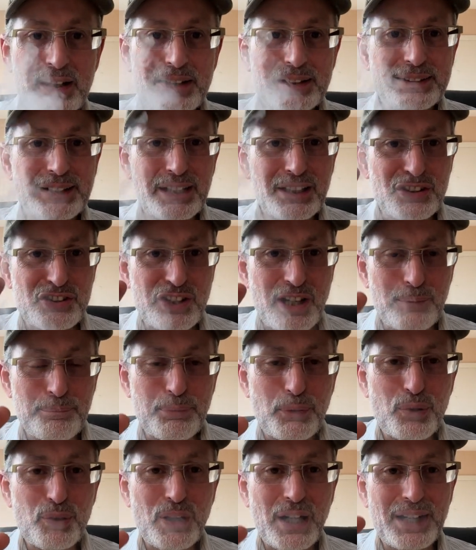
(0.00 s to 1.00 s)
The El
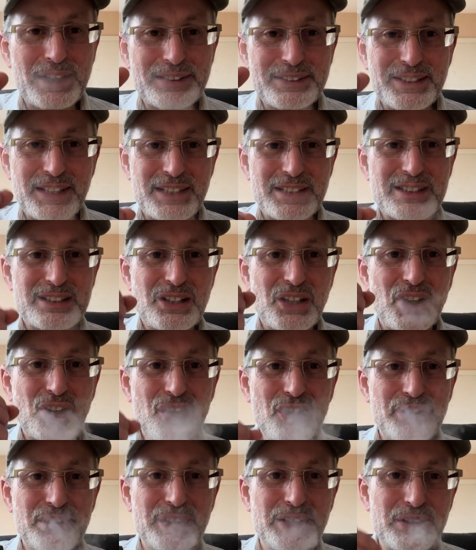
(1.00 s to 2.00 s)
Chapo, I taste the
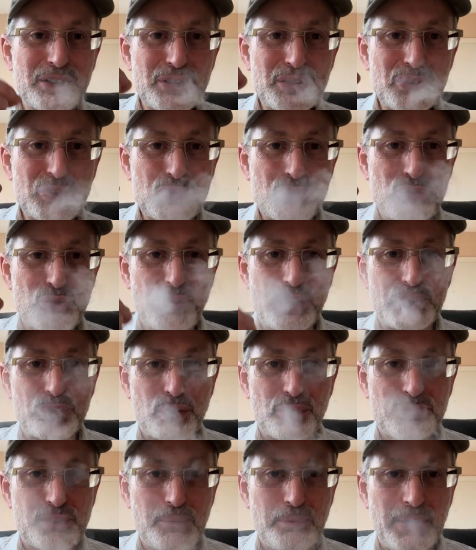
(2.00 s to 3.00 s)
honey straight
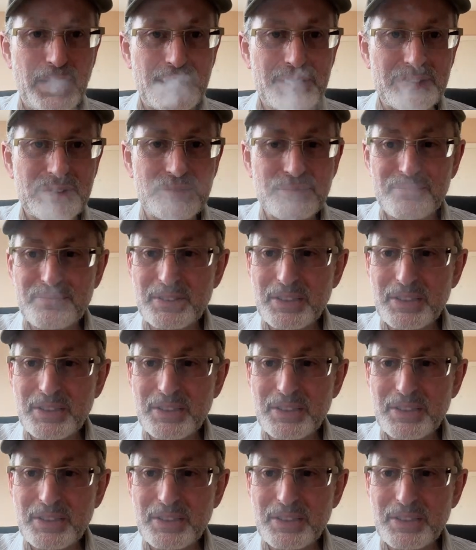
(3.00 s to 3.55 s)
off the bat,